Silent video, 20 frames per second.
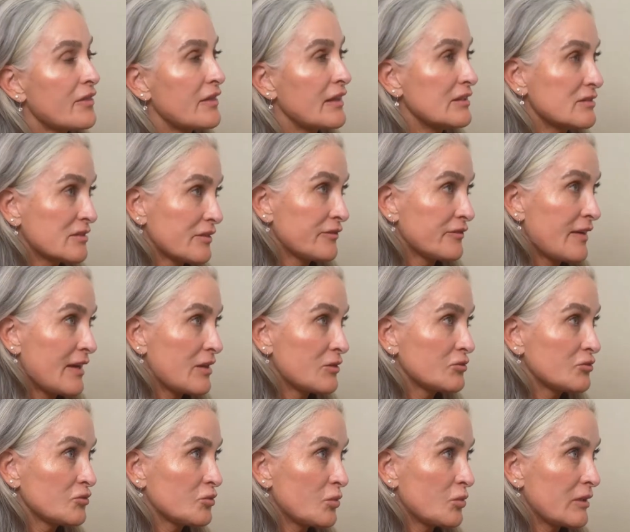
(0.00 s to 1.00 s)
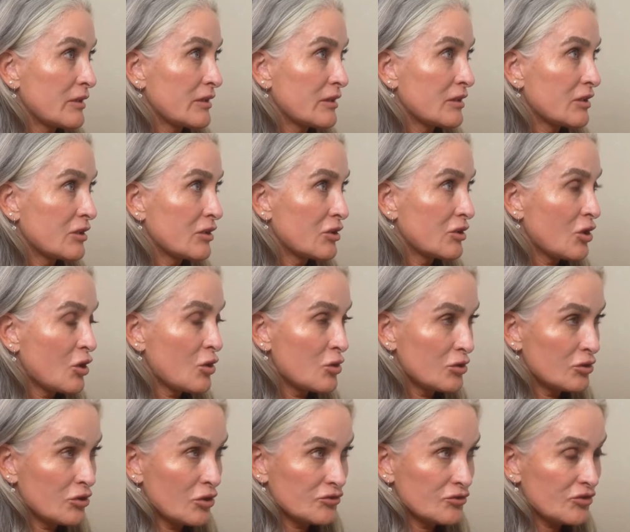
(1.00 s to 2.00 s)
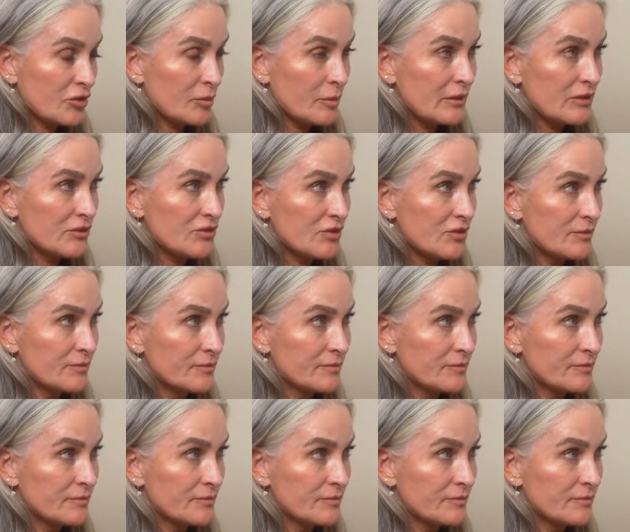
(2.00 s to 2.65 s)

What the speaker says: these are found with colonoscopies?